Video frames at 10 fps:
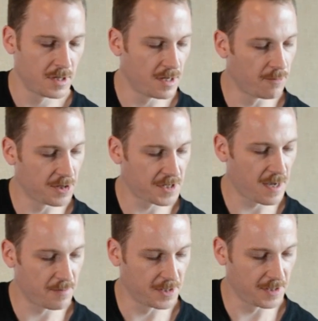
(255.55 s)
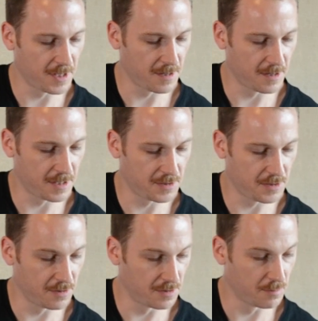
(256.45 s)
and what's happening there
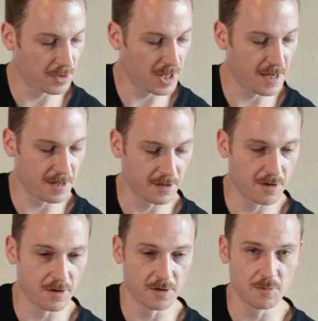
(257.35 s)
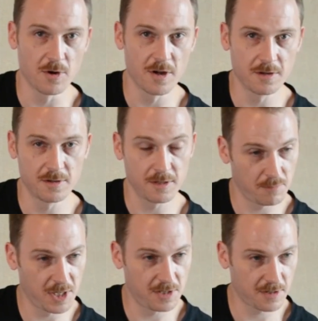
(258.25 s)
is you're implying chord 1
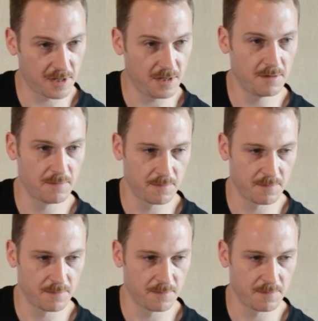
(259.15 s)
major key,